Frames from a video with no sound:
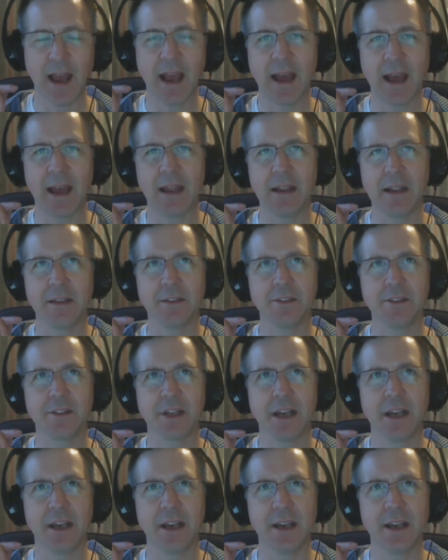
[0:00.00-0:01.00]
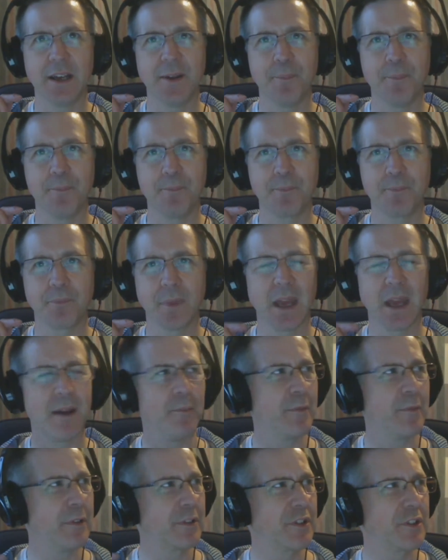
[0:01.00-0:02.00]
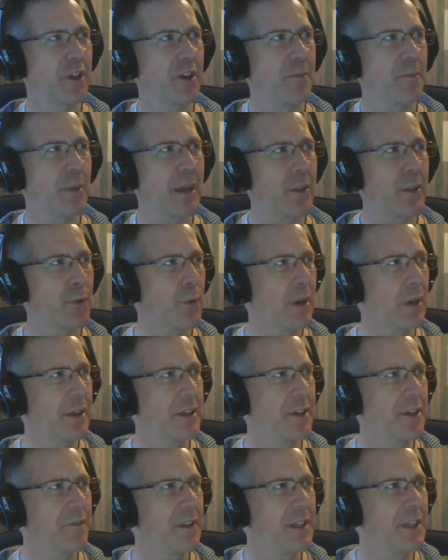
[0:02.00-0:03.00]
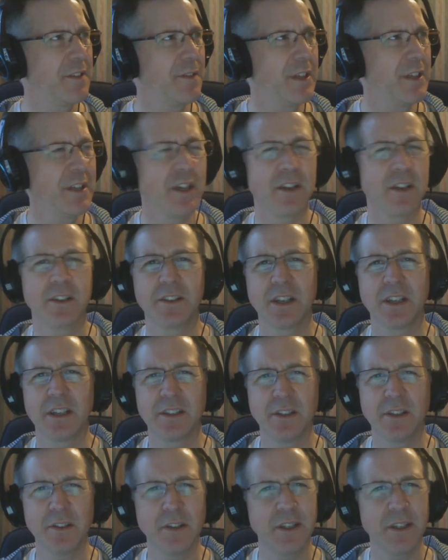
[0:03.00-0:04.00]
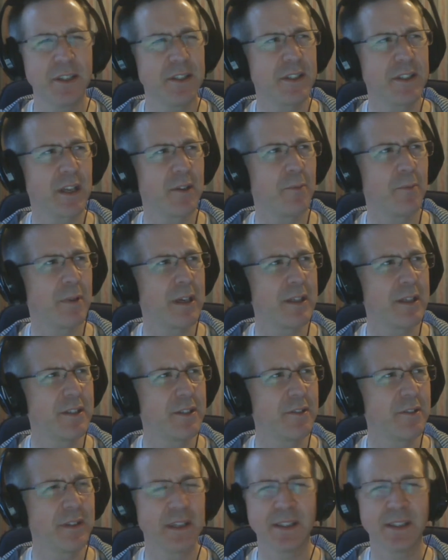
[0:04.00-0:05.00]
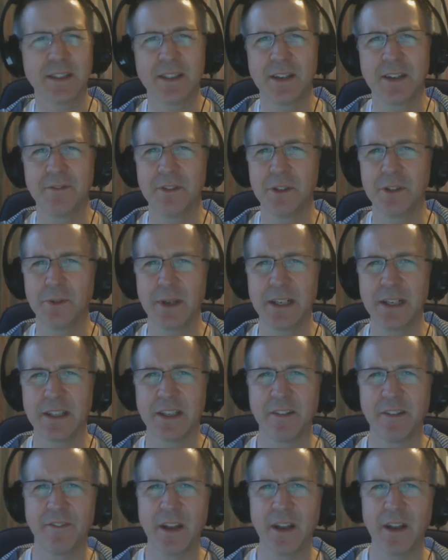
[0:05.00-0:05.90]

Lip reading: And I'm sorry about the quality of this video because I don't understand why it's doing it at 720.